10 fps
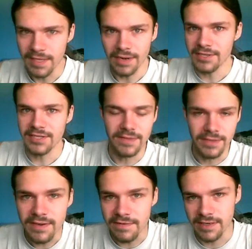the laws of
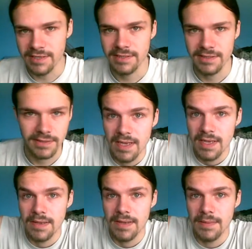the universe.
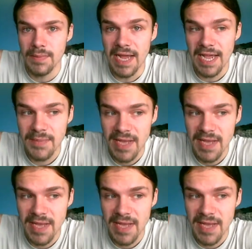But I